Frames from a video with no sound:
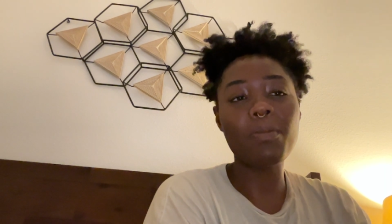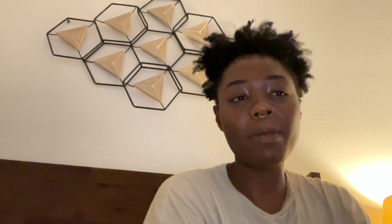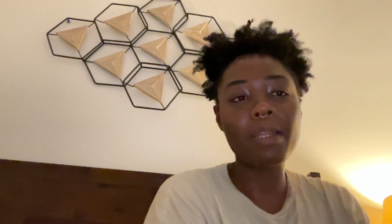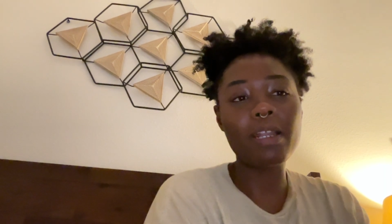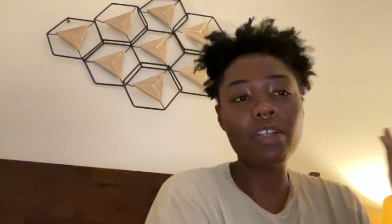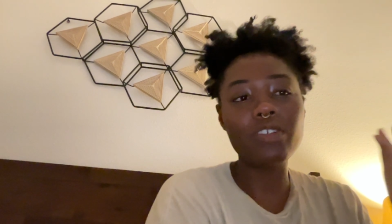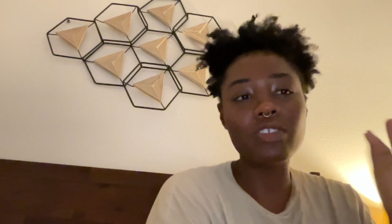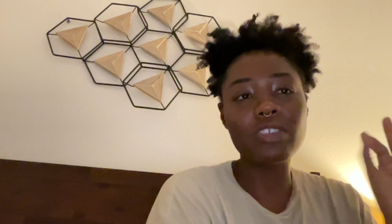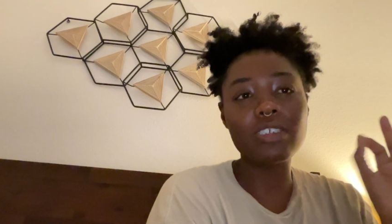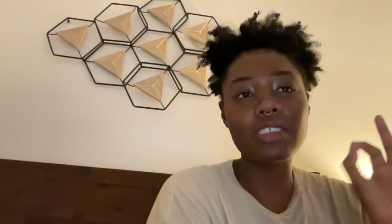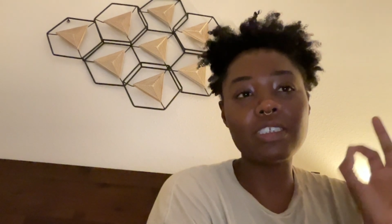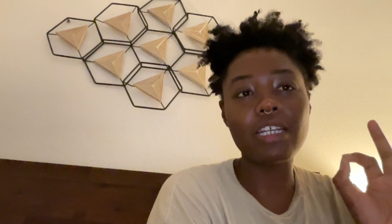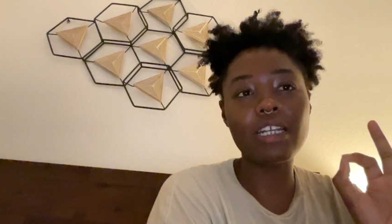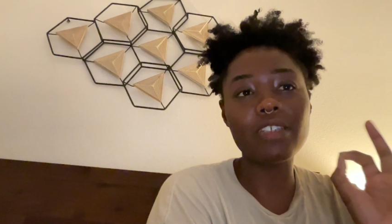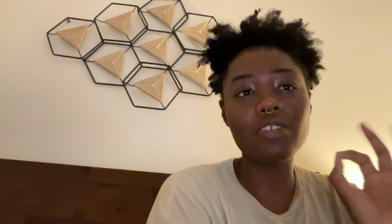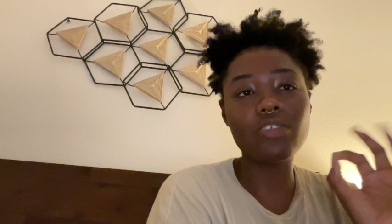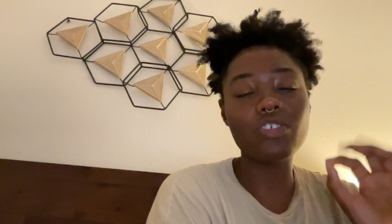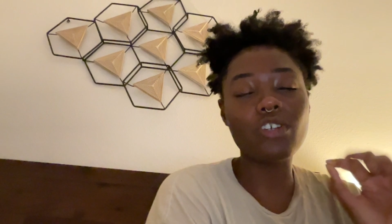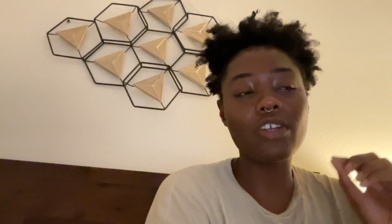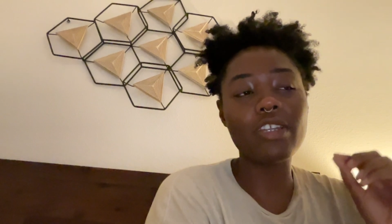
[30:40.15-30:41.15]
but I'll just
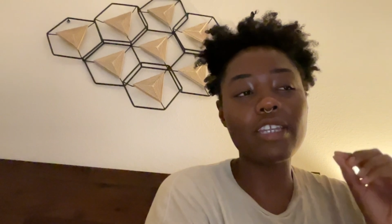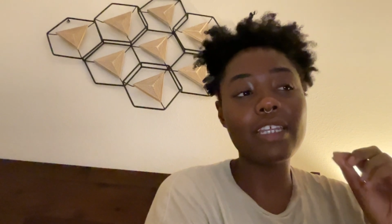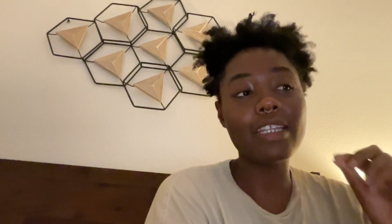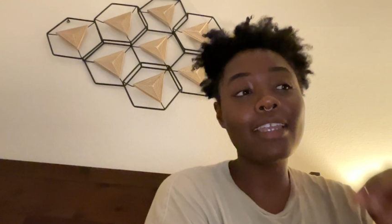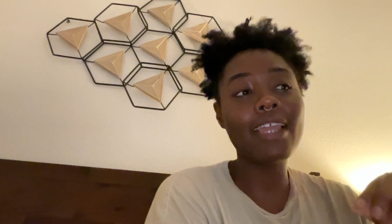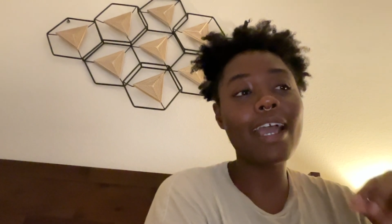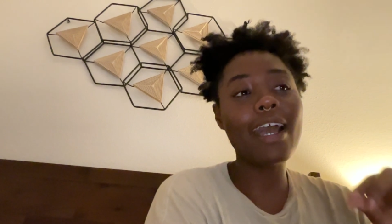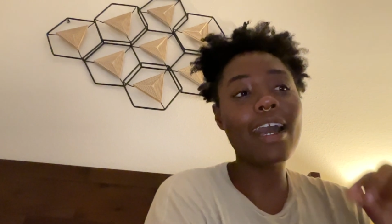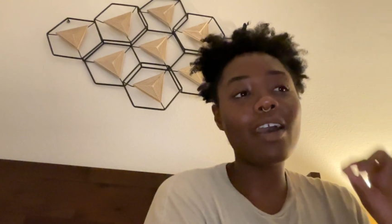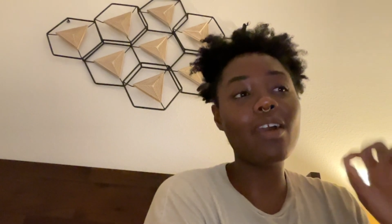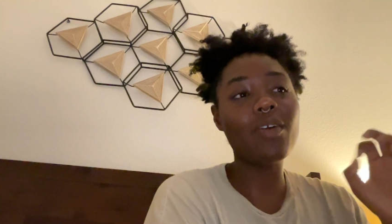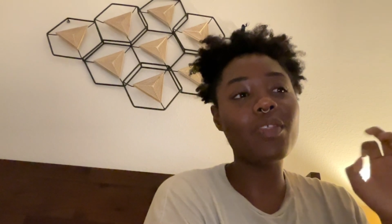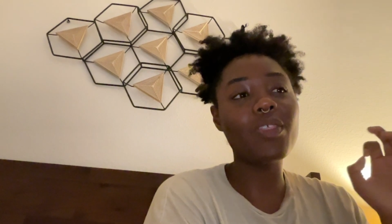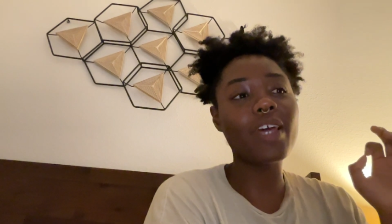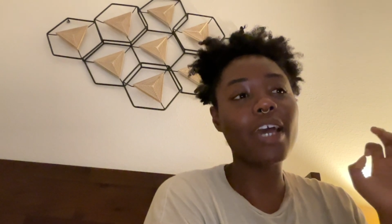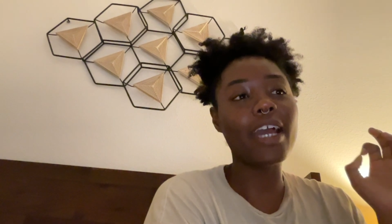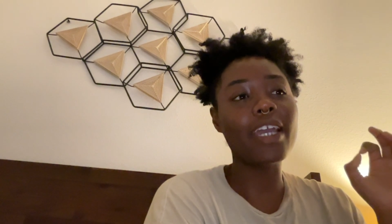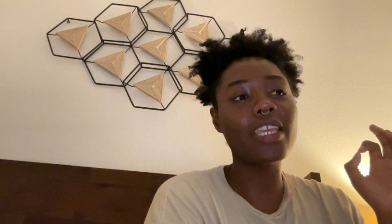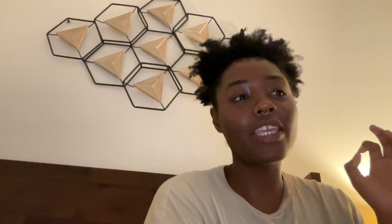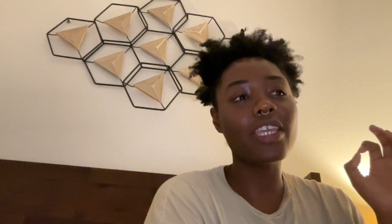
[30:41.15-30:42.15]
touch on it now,
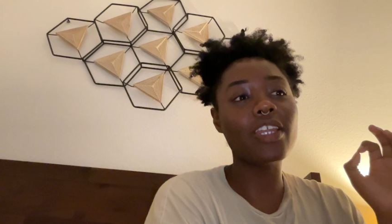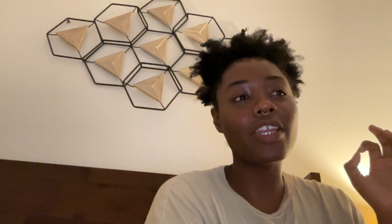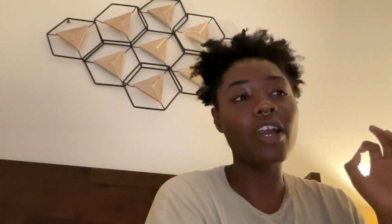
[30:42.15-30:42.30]
that